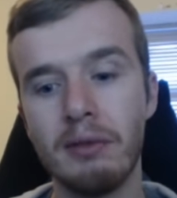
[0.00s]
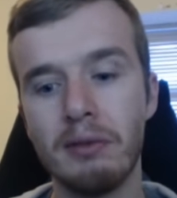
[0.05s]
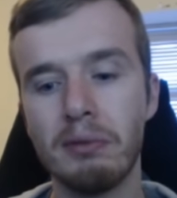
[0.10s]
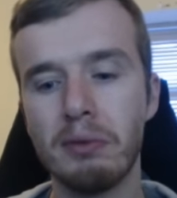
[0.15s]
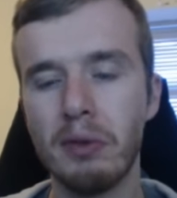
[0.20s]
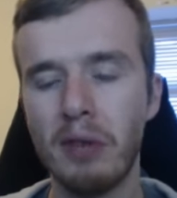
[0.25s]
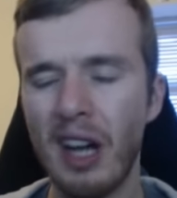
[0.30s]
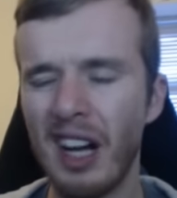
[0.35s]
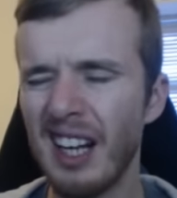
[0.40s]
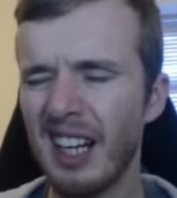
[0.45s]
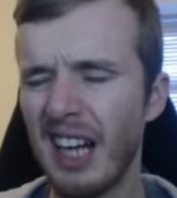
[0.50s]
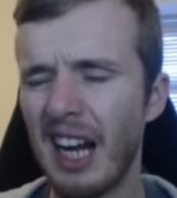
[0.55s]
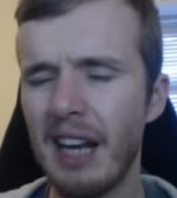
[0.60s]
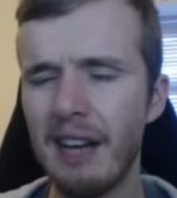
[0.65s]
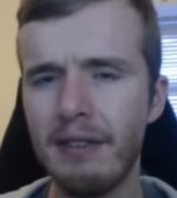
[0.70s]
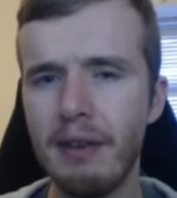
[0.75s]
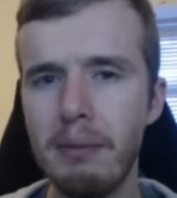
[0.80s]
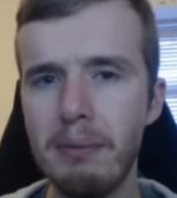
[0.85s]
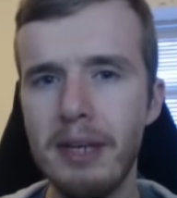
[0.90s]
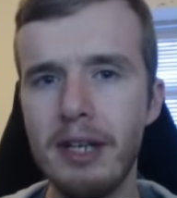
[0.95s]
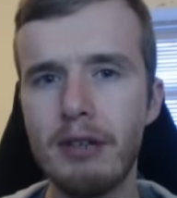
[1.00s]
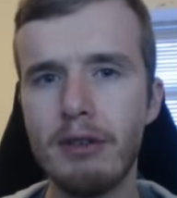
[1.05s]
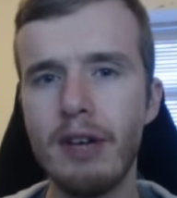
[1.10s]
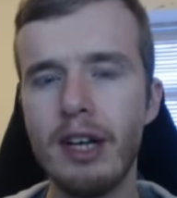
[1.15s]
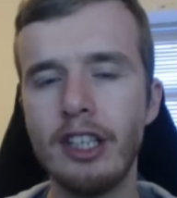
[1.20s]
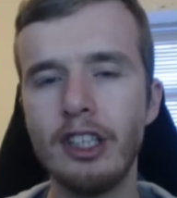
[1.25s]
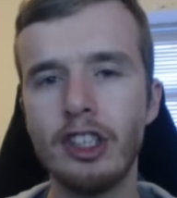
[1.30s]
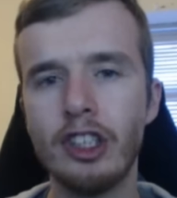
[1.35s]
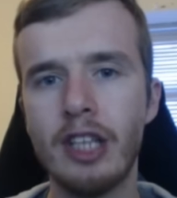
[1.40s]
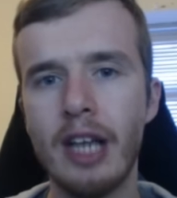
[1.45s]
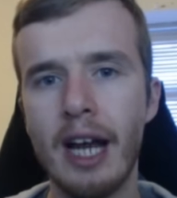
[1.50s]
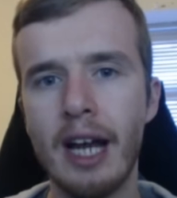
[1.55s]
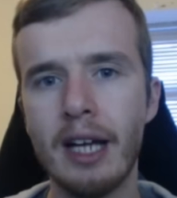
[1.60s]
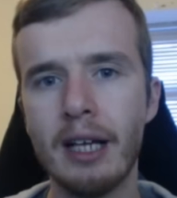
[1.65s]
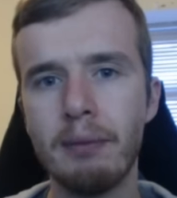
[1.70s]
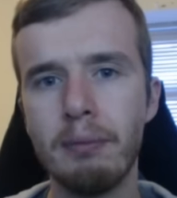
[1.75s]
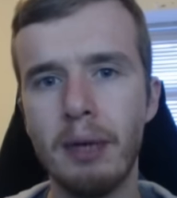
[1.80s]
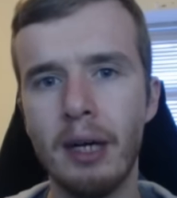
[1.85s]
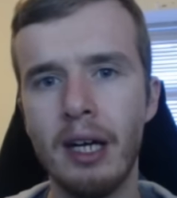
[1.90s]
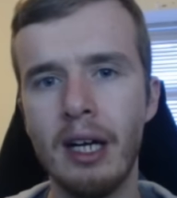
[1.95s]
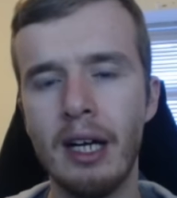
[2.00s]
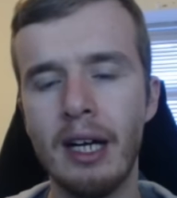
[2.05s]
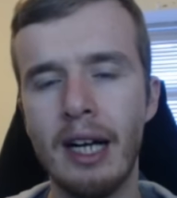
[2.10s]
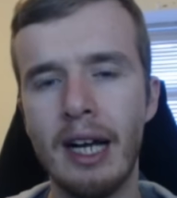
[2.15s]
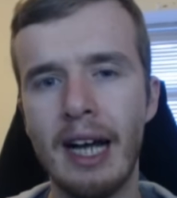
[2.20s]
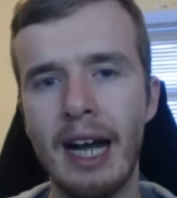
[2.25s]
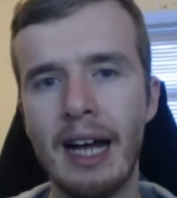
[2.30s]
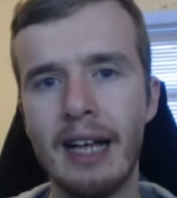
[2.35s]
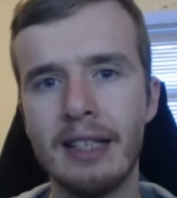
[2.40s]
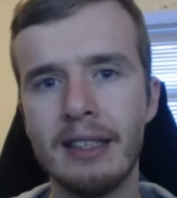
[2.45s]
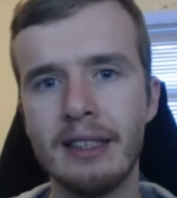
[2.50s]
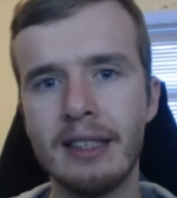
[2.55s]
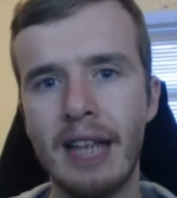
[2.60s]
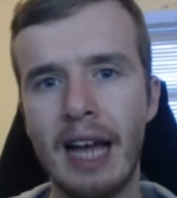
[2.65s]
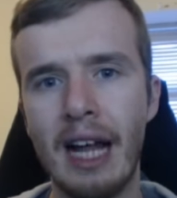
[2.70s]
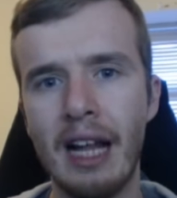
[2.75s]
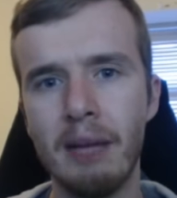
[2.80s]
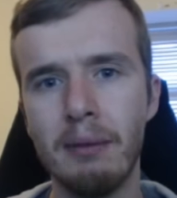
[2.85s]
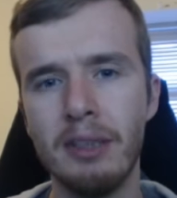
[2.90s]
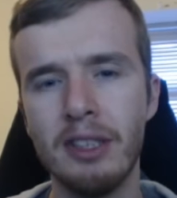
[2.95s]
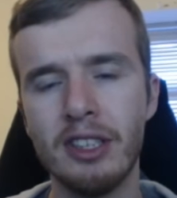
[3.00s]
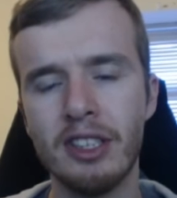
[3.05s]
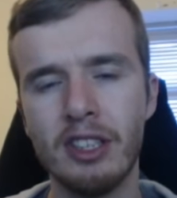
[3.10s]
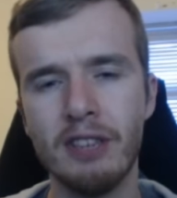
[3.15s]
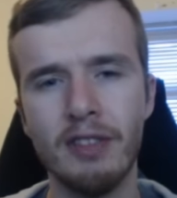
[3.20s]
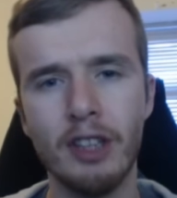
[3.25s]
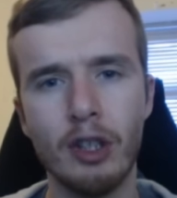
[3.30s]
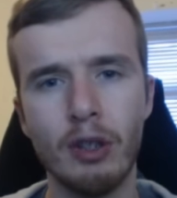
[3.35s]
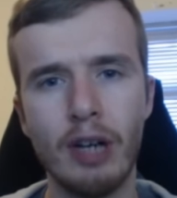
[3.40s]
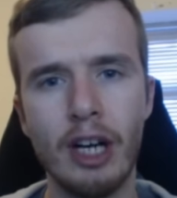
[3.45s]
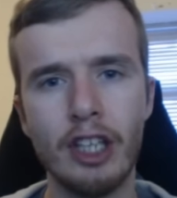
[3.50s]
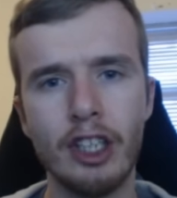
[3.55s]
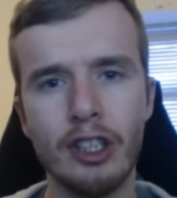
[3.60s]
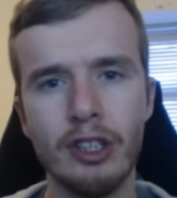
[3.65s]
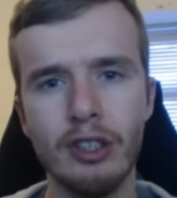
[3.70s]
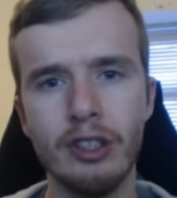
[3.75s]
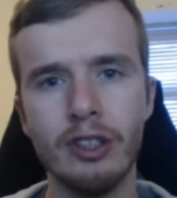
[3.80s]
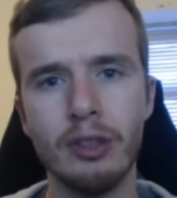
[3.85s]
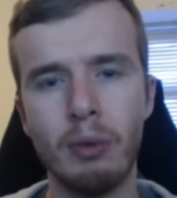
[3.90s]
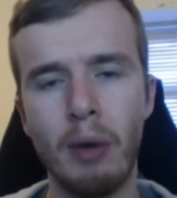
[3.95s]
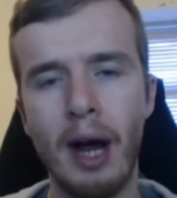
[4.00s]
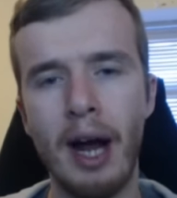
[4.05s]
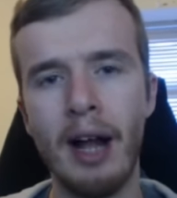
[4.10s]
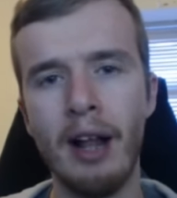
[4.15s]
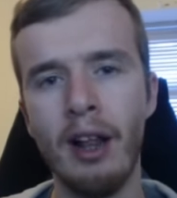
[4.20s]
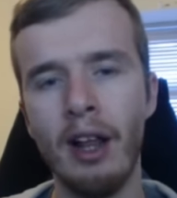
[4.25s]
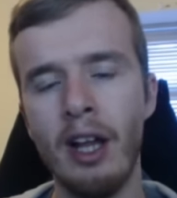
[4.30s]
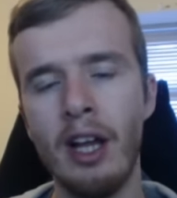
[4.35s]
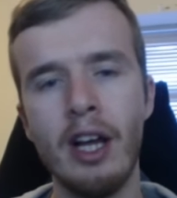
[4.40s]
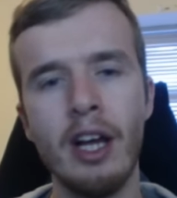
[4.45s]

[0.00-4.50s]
kind of a mid-range deck, but has elements of aggression as well.